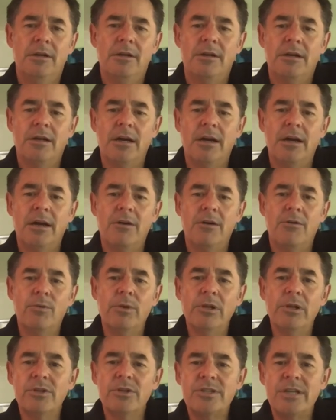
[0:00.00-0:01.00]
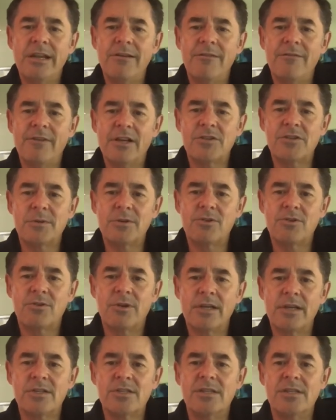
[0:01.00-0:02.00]
Uh, real estate investment
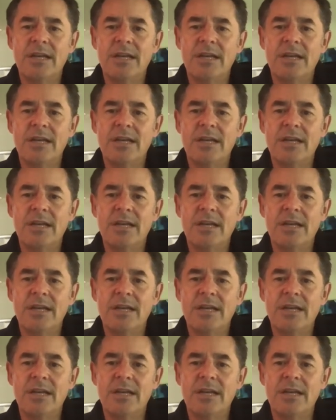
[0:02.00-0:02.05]
trust